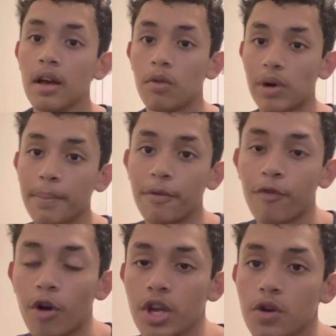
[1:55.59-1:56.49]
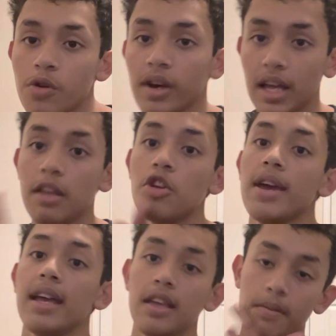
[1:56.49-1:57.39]
right before you you
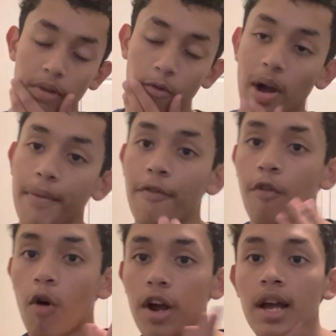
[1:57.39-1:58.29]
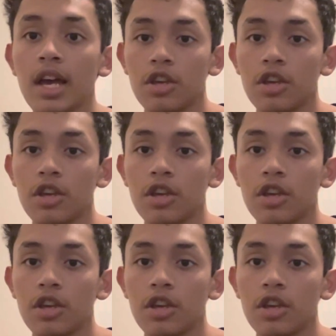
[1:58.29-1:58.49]
hit But right before